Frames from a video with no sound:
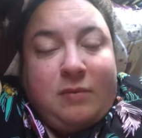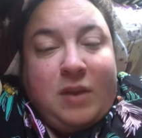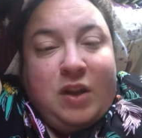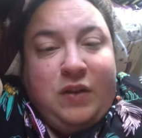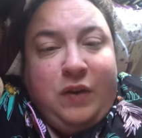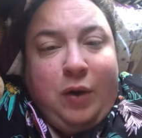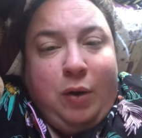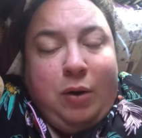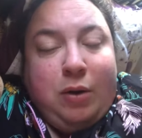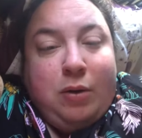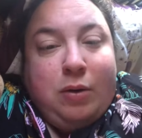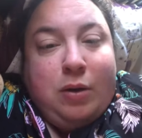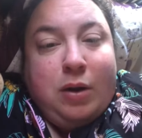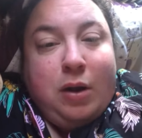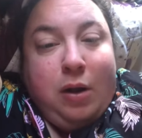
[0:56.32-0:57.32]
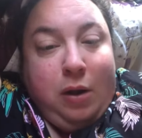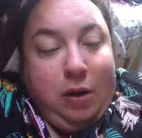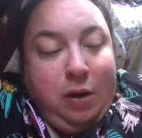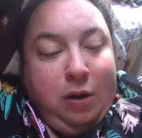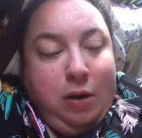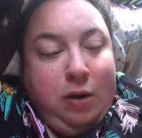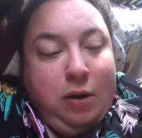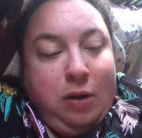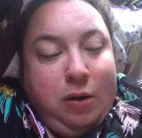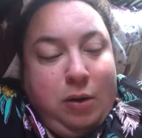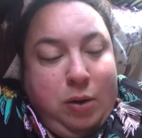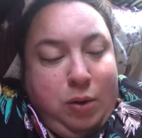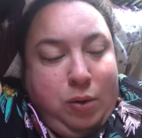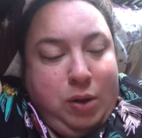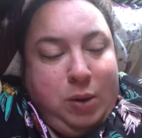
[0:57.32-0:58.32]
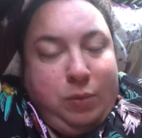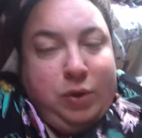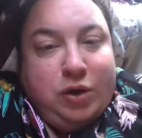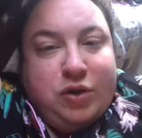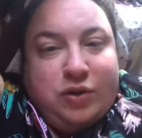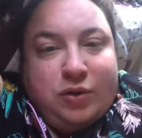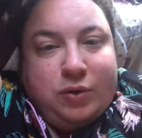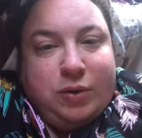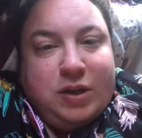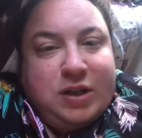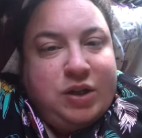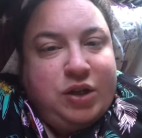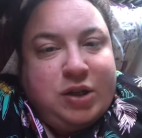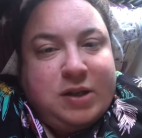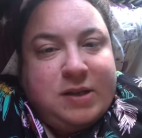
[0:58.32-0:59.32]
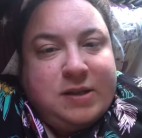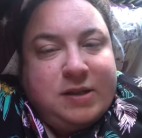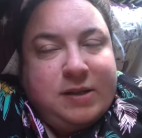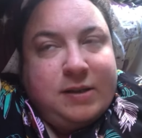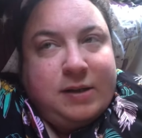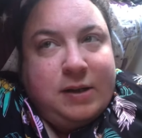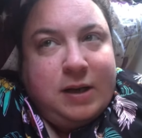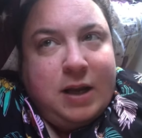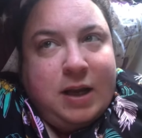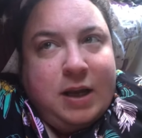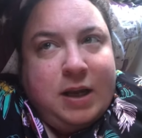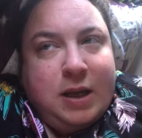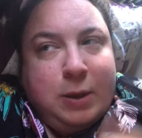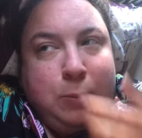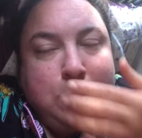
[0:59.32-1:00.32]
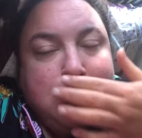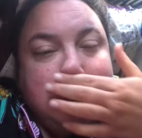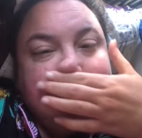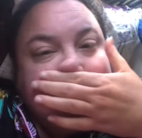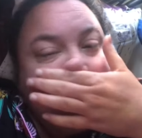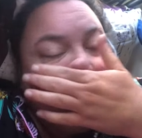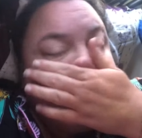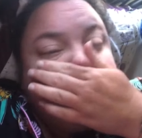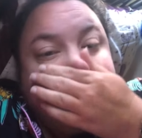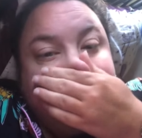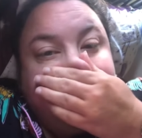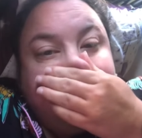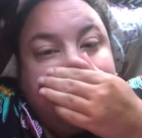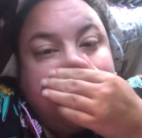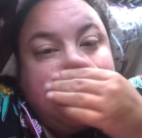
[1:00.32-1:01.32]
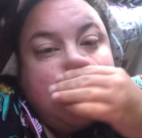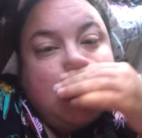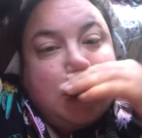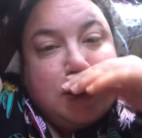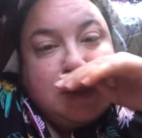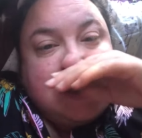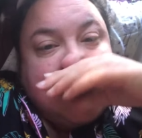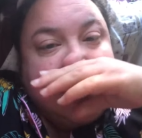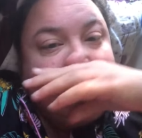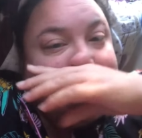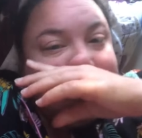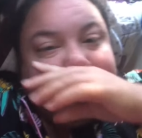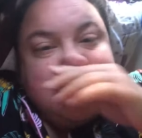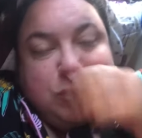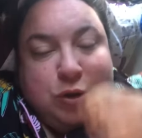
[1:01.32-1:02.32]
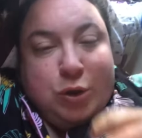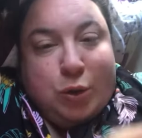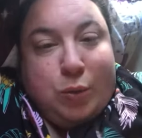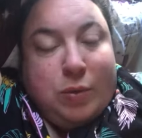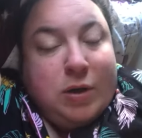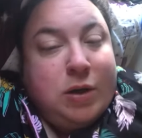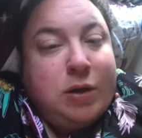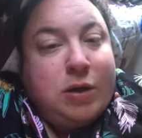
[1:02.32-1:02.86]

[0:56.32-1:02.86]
So all I want to do is just lay, watch TikTok videos, and do